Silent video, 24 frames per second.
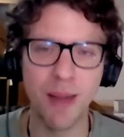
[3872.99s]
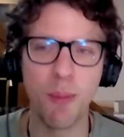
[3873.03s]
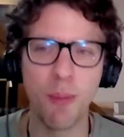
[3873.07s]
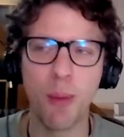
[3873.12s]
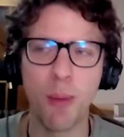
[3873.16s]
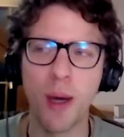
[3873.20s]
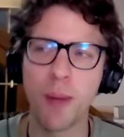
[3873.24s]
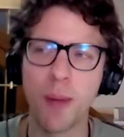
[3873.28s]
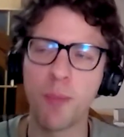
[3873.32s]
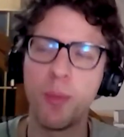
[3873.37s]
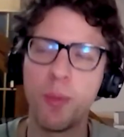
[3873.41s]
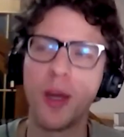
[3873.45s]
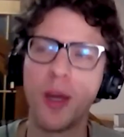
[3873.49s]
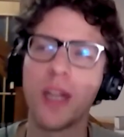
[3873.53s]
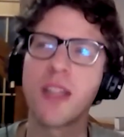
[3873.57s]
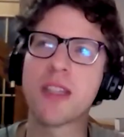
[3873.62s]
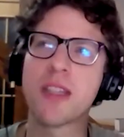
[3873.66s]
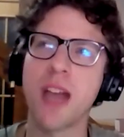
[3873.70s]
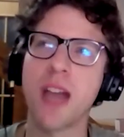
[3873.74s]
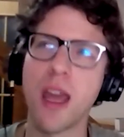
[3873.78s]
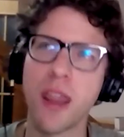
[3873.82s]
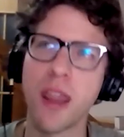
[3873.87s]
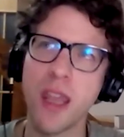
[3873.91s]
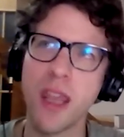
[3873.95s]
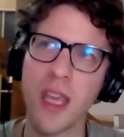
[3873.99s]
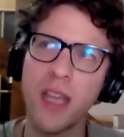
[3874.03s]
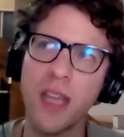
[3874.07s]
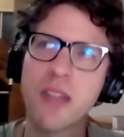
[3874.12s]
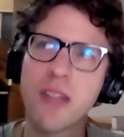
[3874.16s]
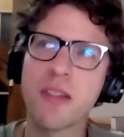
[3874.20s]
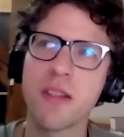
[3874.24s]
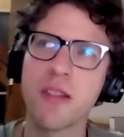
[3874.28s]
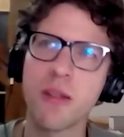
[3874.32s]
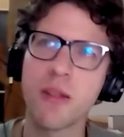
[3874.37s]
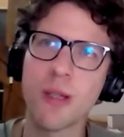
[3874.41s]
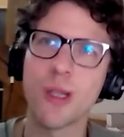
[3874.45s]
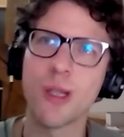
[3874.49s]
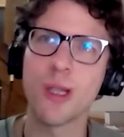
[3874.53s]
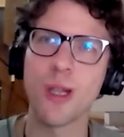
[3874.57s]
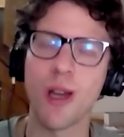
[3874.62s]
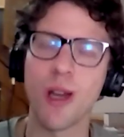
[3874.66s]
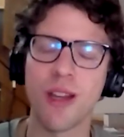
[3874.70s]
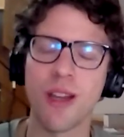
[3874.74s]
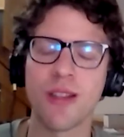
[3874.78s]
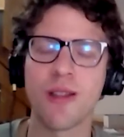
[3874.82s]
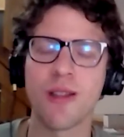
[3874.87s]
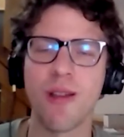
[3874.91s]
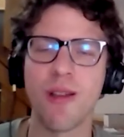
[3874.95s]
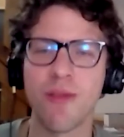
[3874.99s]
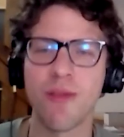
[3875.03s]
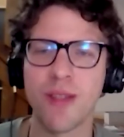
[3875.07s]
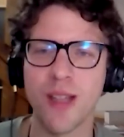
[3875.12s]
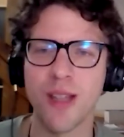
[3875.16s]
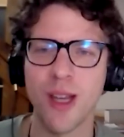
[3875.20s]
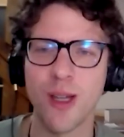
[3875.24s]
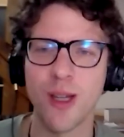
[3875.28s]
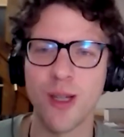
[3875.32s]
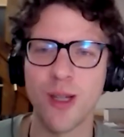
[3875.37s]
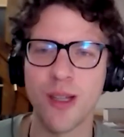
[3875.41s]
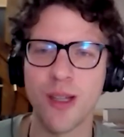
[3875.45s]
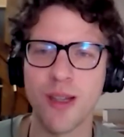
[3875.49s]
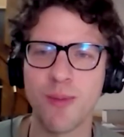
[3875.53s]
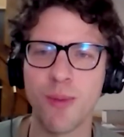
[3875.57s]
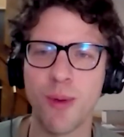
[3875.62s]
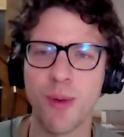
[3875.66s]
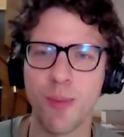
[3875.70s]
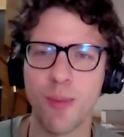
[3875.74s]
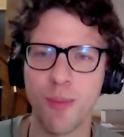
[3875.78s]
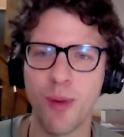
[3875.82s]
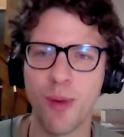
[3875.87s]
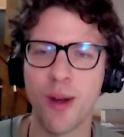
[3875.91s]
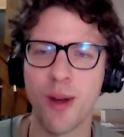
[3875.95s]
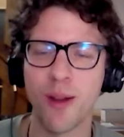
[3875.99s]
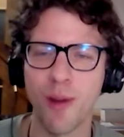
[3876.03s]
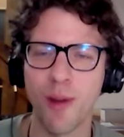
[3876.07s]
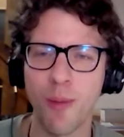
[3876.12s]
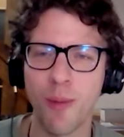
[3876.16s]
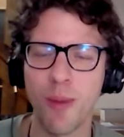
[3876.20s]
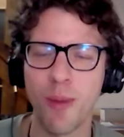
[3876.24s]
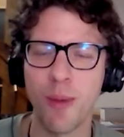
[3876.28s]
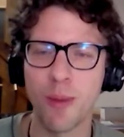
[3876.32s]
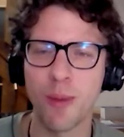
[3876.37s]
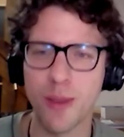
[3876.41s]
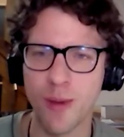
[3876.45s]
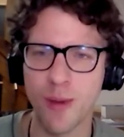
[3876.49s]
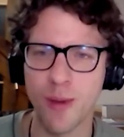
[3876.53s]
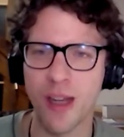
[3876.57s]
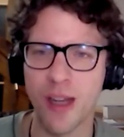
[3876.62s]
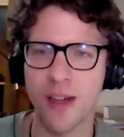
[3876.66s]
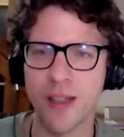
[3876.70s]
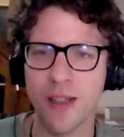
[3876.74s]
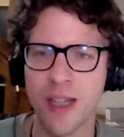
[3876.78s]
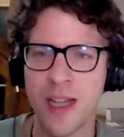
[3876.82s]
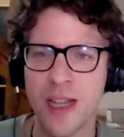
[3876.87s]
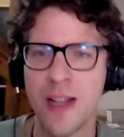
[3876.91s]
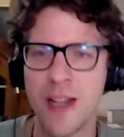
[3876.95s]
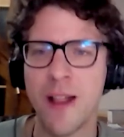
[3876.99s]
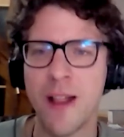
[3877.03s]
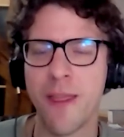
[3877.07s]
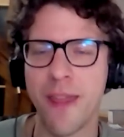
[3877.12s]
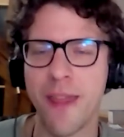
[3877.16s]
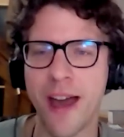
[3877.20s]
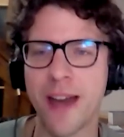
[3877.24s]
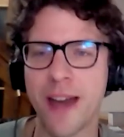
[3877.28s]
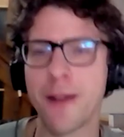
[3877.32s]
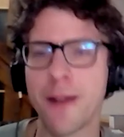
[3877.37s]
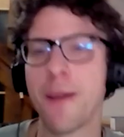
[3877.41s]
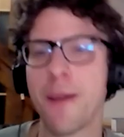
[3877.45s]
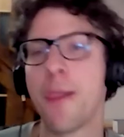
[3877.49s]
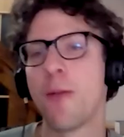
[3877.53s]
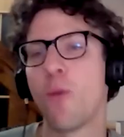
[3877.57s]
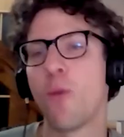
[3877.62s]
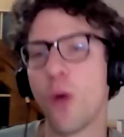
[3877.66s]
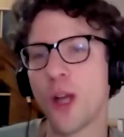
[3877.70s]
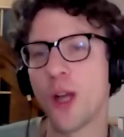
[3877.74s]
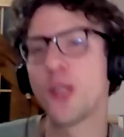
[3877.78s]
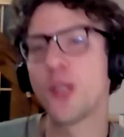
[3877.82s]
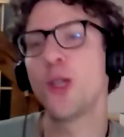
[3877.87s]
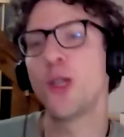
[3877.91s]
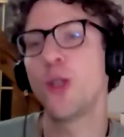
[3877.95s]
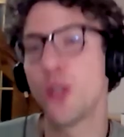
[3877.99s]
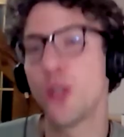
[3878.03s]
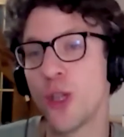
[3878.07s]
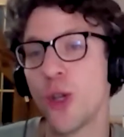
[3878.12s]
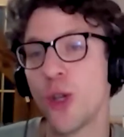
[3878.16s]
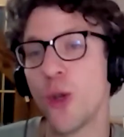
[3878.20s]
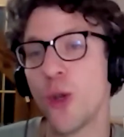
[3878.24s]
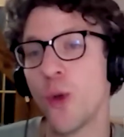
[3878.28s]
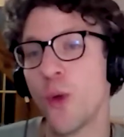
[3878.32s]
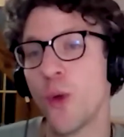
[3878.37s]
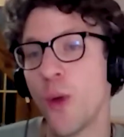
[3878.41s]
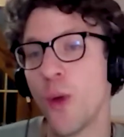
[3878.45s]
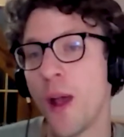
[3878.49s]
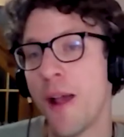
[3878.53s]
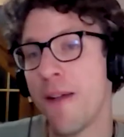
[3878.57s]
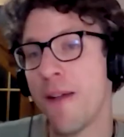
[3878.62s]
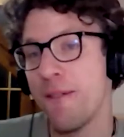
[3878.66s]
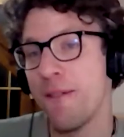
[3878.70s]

But it's, I think it's good to start this conversation and put it on people's radars that what you do